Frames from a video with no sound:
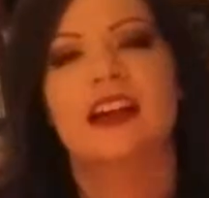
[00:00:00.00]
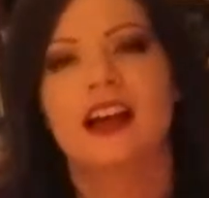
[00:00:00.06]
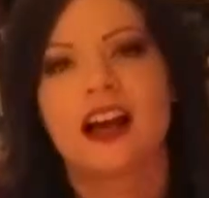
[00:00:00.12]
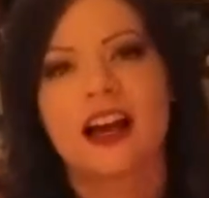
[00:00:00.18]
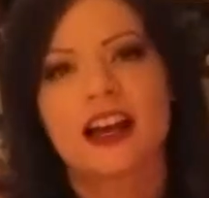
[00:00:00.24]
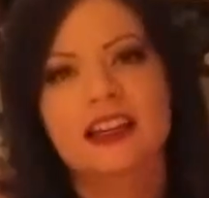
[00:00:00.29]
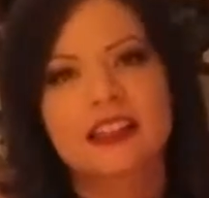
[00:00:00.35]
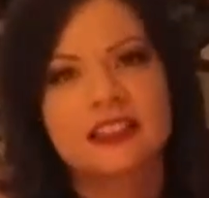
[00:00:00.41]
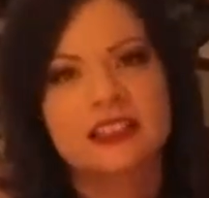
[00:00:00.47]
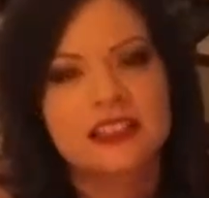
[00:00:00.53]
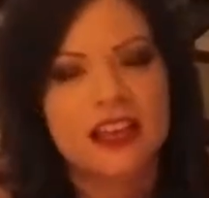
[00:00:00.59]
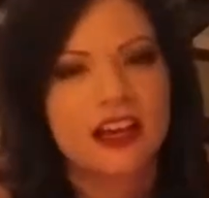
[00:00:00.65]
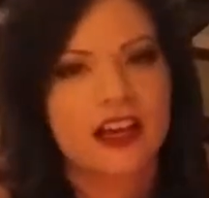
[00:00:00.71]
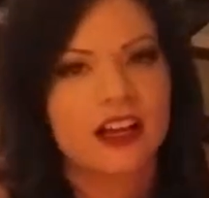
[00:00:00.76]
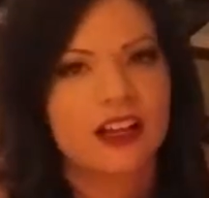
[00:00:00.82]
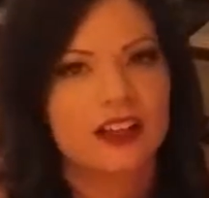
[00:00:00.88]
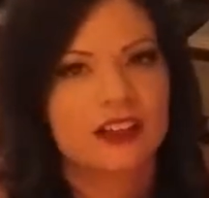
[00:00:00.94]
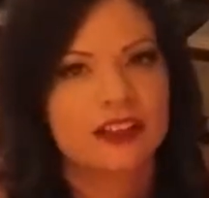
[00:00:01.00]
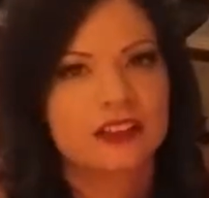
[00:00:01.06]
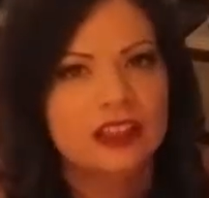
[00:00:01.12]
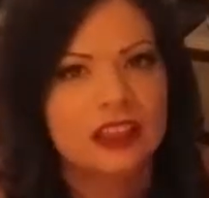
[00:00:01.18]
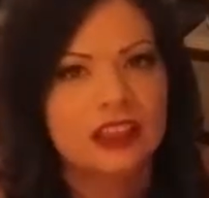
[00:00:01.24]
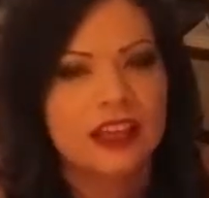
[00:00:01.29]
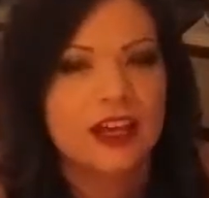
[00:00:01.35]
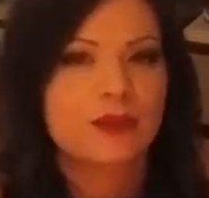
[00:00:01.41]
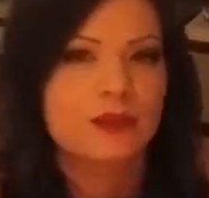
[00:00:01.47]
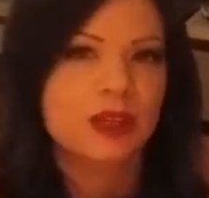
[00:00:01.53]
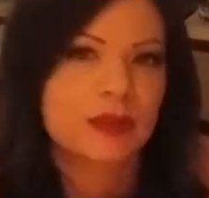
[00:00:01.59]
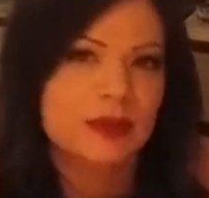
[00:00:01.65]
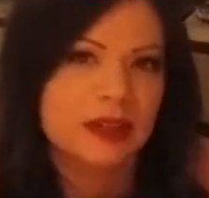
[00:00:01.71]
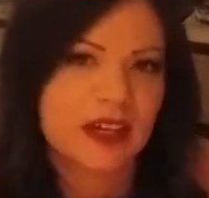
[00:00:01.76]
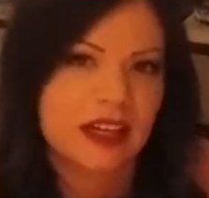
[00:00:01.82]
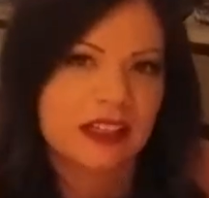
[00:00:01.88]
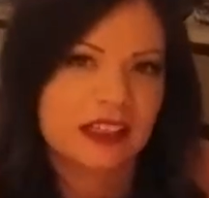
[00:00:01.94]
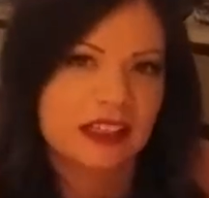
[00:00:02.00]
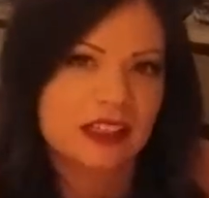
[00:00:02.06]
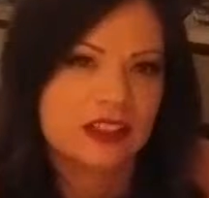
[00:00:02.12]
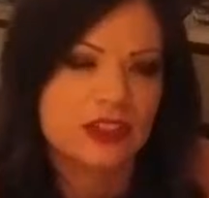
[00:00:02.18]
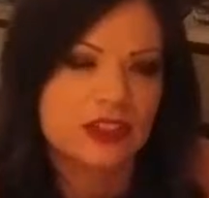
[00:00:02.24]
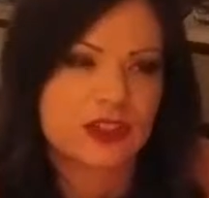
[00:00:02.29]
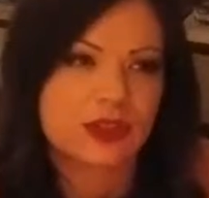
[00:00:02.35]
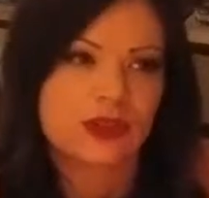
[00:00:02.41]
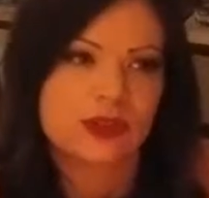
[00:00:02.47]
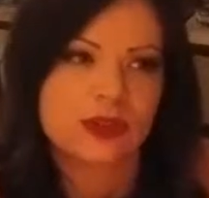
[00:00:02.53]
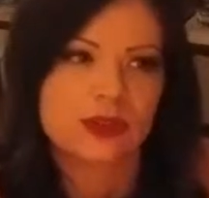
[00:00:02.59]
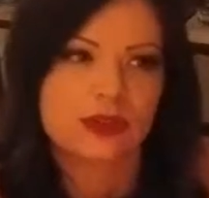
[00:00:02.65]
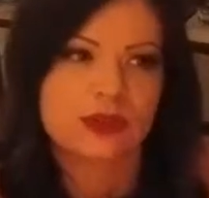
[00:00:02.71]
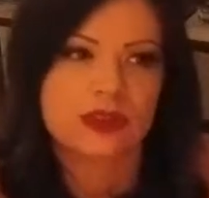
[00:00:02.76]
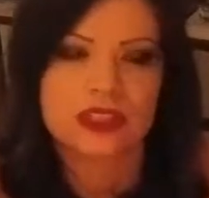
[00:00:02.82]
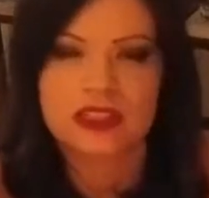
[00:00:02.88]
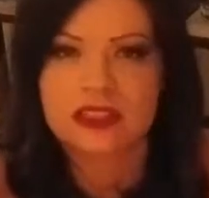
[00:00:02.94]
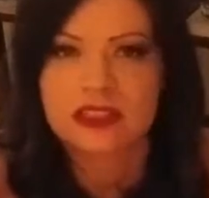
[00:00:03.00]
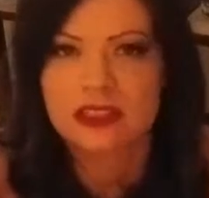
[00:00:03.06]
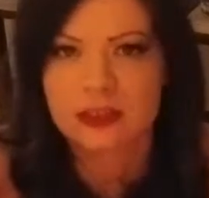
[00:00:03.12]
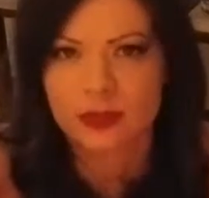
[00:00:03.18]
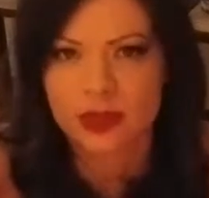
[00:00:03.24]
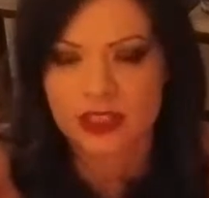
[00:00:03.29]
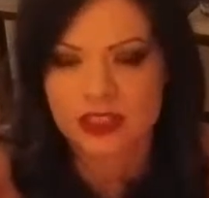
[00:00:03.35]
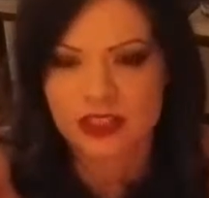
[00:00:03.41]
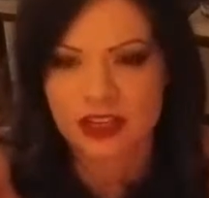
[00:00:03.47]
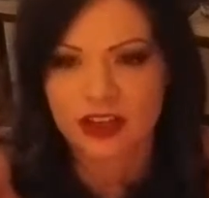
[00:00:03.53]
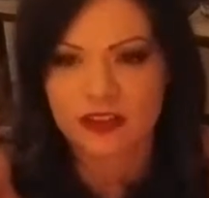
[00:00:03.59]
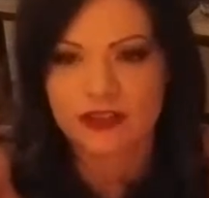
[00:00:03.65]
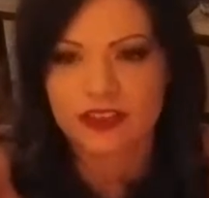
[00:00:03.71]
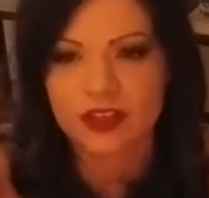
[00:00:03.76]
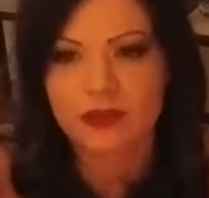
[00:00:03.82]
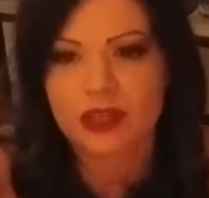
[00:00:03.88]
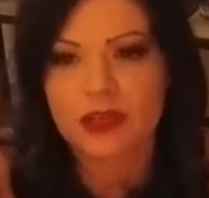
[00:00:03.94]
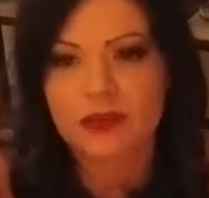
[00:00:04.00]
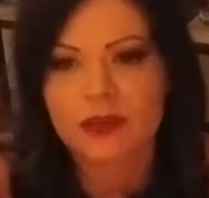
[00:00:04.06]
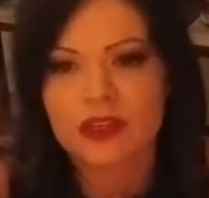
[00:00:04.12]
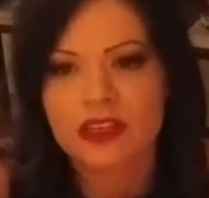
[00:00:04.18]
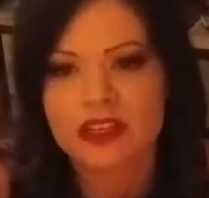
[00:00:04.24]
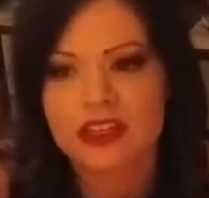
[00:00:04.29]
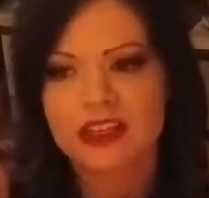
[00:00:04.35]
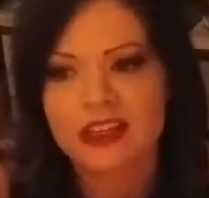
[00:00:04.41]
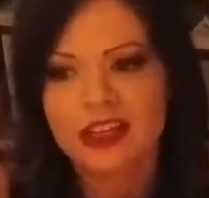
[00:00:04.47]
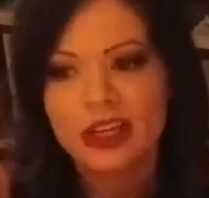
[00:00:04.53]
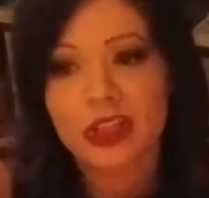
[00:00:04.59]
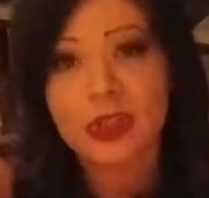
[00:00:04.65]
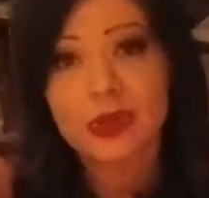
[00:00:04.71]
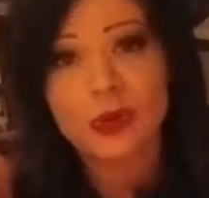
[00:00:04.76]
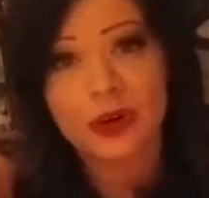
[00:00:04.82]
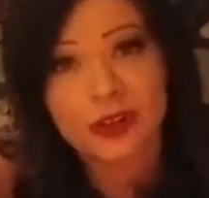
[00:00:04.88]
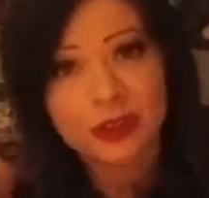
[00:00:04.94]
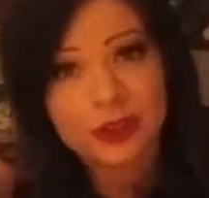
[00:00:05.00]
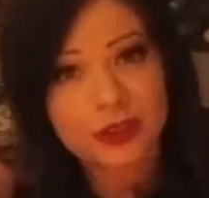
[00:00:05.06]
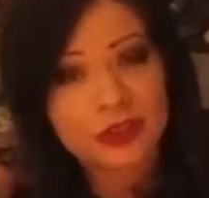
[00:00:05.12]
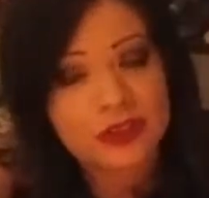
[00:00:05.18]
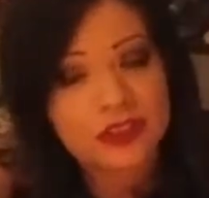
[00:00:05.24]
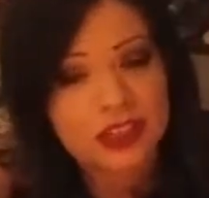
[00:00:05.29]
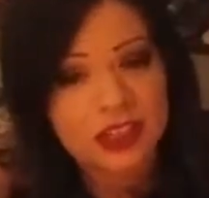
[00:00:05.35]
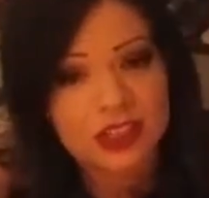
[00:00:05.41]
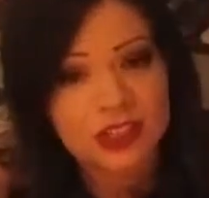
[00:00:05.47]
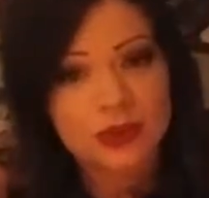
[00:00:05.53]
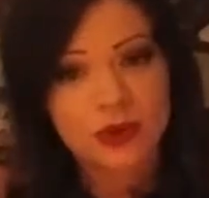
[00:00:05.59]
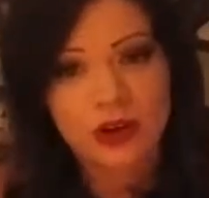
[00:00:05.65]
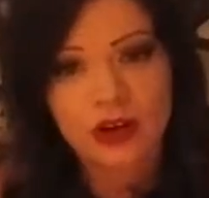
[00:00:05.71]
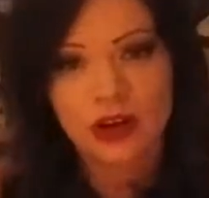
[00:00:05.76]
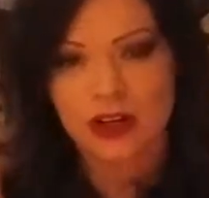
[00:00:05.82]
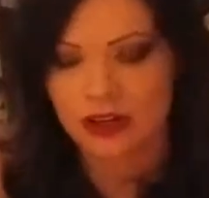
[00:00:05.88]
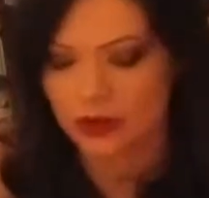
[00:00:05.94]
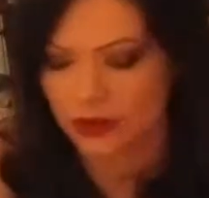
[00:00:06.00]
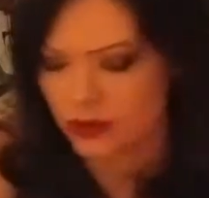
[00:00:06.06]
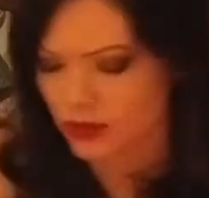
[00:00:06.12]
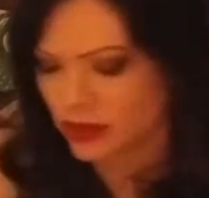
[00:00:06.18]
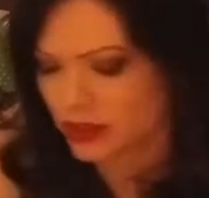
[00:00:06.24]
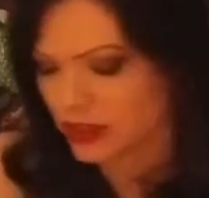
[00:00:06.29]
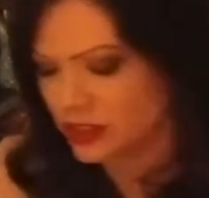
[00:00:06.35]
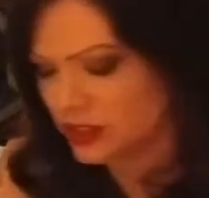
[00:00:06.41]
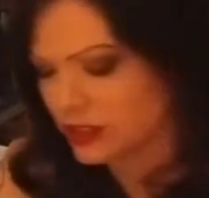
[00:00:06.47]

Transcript: I can tell that maybe I need to distance myself, that maybe you aren't who you said you are, or your